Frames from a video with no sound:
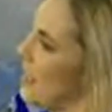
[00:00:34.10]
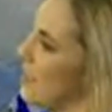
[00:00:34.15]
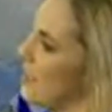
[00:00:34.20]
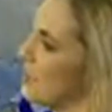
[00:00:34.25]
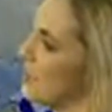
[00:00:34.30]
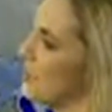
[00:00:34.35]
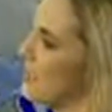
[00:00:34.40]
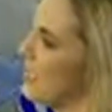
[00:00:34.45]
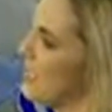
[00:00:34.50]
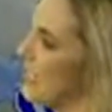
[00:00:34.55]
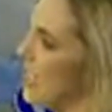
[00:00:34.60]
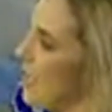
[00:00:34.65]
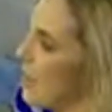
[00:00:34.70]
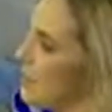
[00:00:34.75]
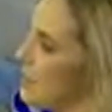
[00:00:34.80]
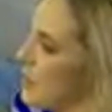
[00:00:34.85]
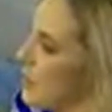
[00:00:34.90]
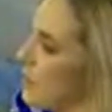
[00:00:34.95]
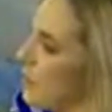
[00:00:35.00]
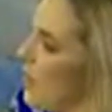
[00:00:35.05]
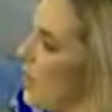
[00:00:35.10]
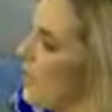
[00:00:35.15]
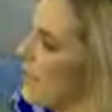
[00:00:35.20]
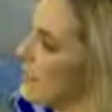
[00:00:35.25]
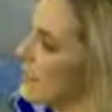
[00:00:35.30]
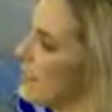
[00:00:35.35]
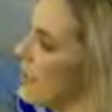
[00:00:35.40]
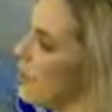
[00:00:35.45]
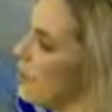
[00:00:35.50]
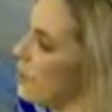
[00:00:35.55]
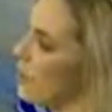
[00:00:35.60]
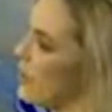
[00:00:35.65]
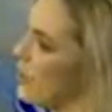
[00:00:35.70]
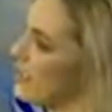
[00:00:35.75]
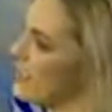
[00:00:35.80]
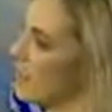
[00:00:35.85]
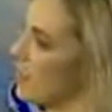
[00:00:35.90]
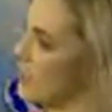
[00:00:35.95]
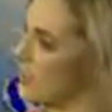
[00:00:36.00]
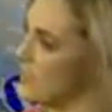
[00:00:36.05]
you'll see out to the west already
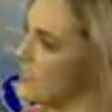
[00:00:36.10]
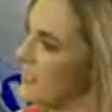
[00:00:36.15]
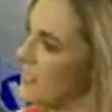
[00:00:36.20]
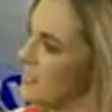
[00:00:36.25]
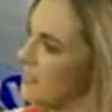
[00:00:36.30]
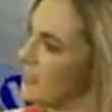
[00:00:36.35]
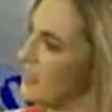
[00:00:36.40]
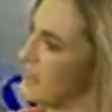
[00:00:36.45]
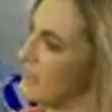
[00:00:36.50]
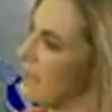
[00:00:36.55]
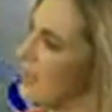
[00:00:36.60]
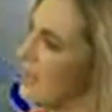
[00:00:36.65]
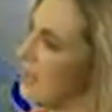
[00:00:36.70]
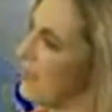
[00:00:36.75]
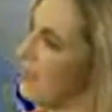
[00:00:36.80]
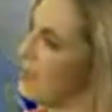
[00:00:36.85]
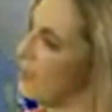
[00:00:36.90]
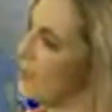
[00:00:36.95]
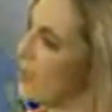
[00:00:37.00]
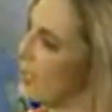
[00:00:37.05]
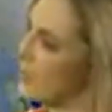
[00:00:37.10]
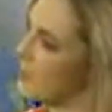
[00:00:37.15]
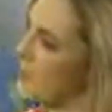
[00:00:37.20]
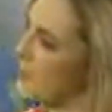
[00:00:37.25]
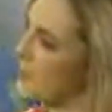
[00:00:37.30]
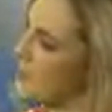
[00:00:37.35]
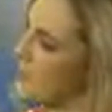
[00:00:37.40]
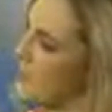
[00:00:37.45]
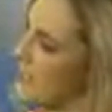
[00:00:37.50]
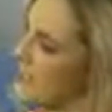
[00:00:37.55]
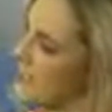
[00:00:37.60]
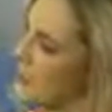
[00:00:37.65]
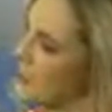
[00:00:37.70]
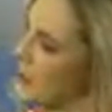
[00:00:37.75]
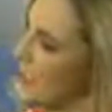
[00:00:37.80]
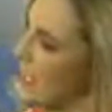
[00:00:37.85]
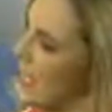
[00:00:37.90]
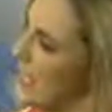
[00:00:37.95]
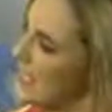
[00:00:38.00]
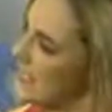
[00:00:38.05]
starting to see some development across parts of
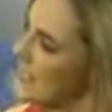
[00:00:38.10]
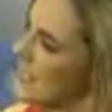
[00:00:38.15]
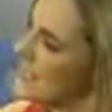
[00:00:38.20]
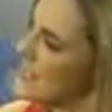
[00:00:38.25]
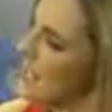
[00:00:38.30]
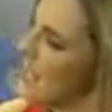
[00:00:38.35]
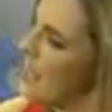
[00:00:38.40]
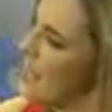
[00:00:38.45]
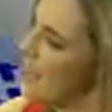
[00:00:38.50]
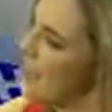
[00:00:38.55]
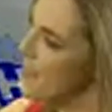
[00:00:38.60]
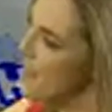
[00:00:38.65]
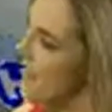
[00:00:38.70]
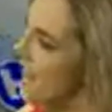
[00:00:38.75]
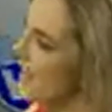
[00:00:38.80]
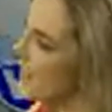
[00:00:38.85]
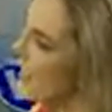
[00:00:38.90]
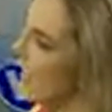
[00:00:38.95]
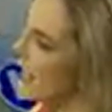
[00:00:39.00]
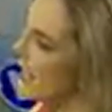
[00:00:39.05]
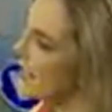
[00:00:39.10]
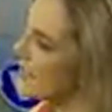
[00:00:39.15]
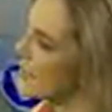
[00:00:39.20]
eastern Kansas. That line